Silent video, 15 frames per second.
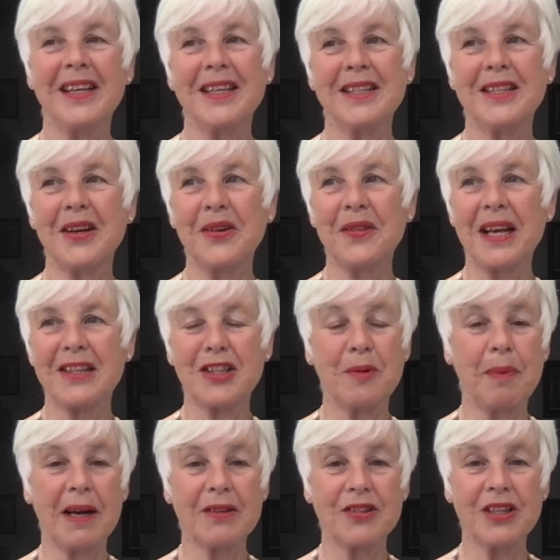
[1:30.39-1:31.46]
So that's
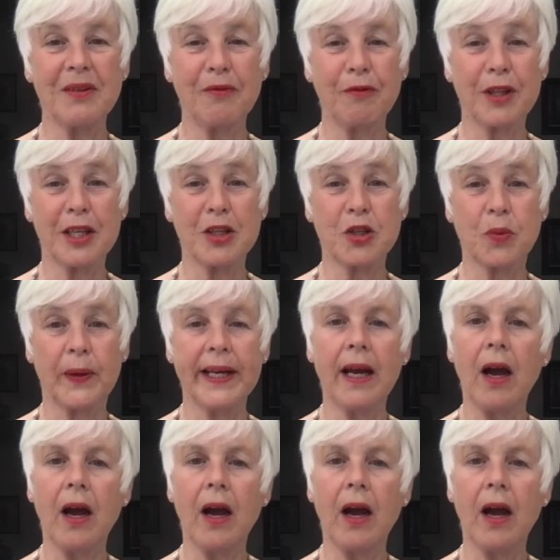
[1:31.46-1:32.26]
about it for this week.